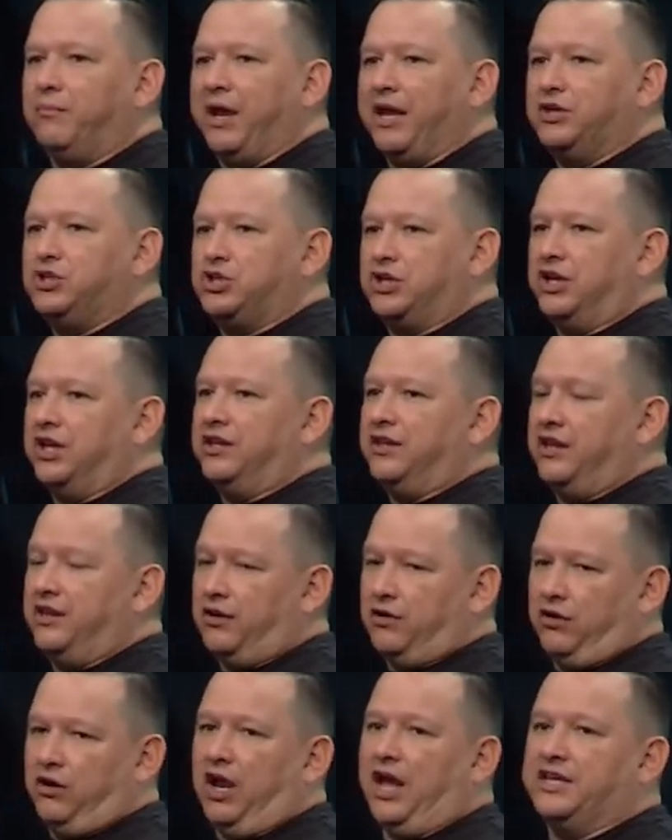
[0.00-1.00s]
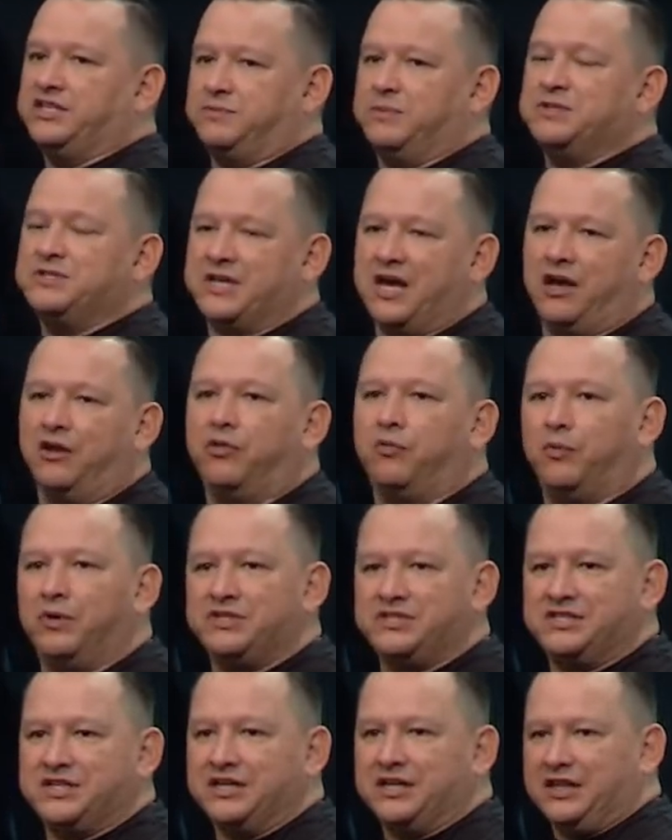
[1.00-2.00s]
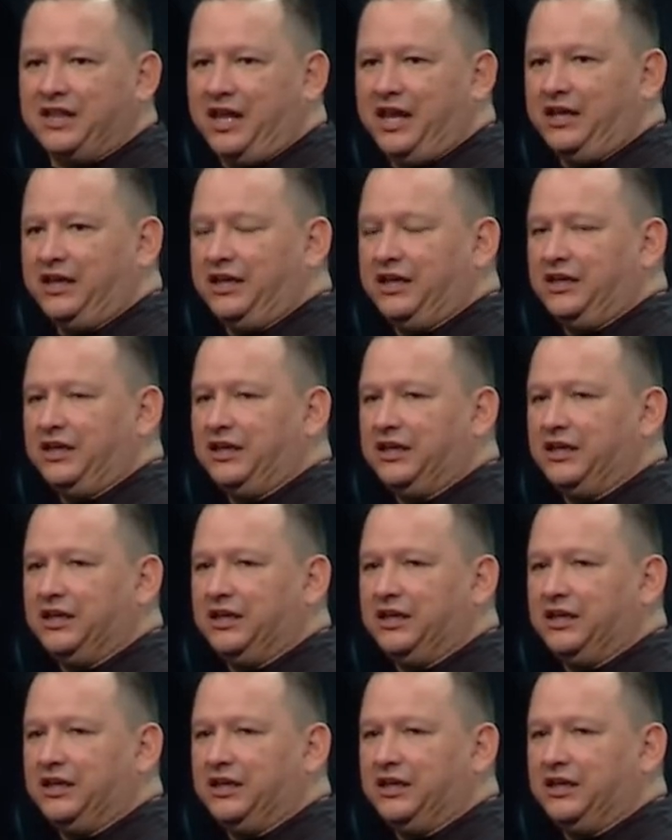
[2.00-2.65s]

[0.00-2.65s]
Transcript: and that her husband's health was declining.